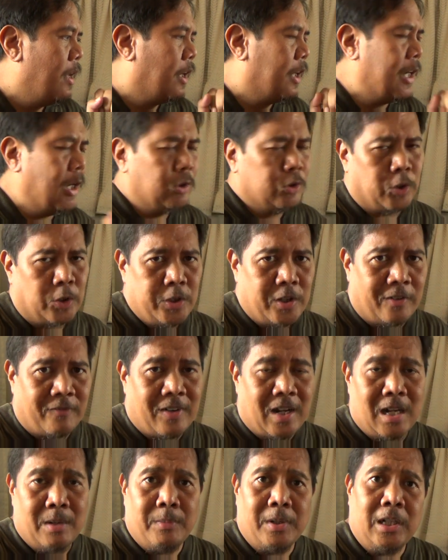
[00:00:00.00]
count on your
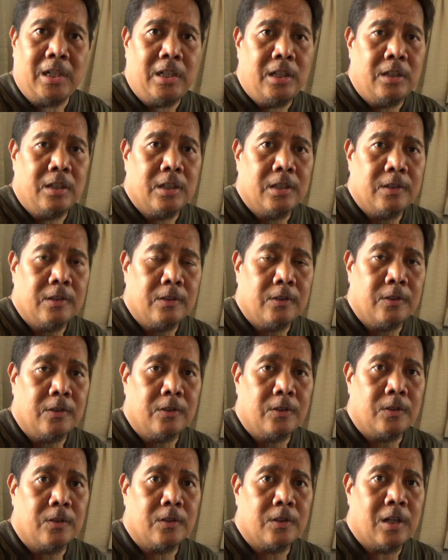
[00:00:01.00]
family.
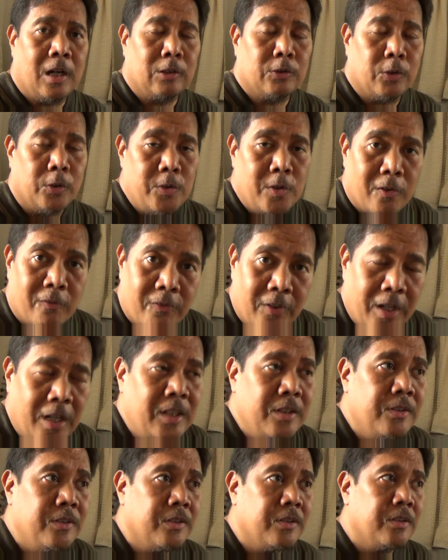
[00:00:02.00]
Count on your
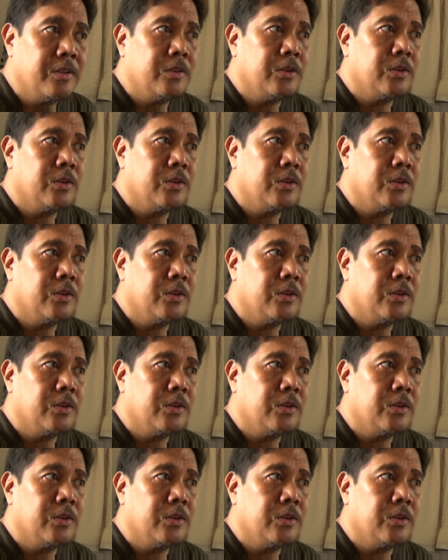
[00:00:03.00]
friends